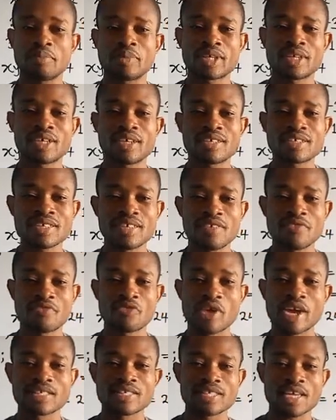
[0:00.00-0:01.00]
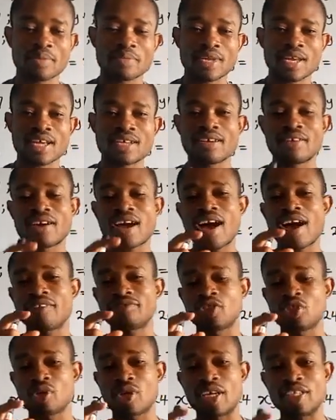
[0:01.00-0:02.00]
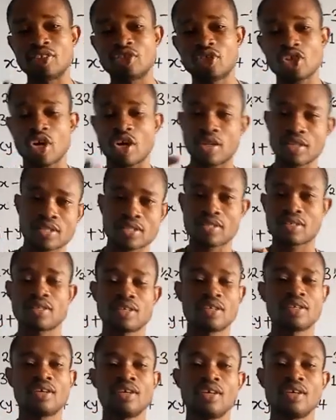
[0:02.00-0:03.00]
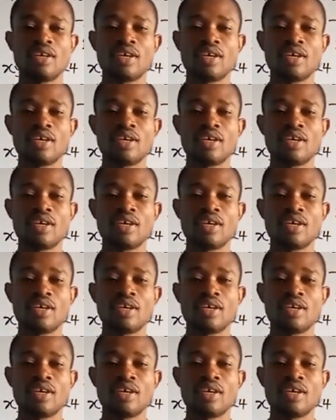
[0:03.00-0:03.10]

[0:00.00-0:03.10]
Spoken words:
Because if your examiner now have to adjust